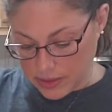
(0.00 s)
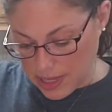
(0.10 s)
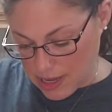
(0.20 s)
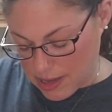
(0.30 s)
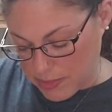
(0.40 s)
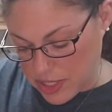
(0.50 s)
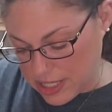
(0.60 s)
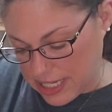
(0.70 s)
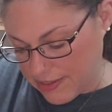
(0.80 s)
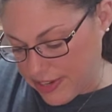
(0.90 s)

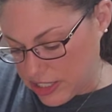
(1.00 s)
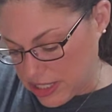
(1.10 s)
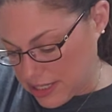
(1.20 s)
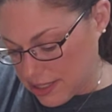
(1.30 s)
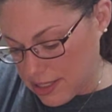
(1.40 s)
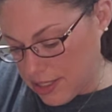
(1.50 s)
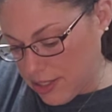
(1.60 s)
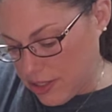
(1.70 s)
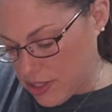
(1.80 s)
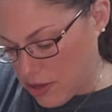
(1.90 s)
sauteed veggies.
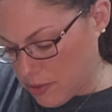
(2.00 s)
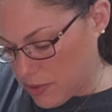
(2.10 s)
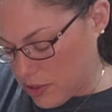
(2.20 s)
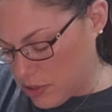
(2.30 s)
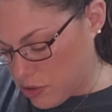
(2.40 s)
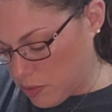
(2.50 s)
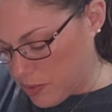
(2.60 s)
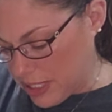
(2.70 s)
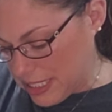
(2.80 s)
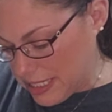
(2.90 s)
So
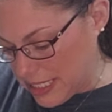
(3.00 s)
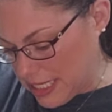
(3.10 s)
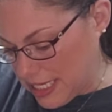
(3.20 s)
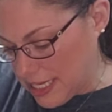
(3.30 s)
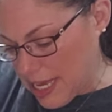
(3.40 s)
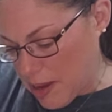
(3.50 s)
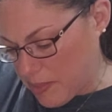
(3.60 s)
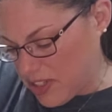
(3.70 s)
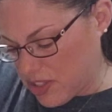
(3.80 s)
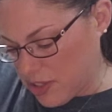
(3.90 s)
super easy. I'm
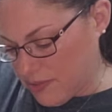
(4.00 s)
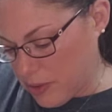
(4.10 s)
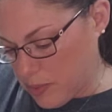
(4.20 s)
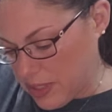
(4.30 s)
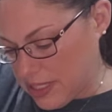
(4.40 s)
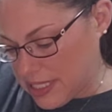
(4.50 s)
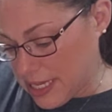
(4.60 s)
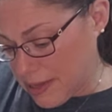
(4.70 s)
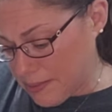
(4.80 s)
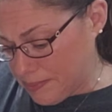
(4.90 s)
going to serve it with
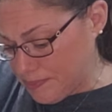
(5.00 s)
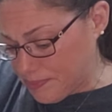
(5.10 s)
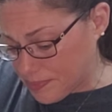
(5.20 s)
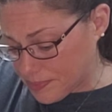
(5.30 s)
some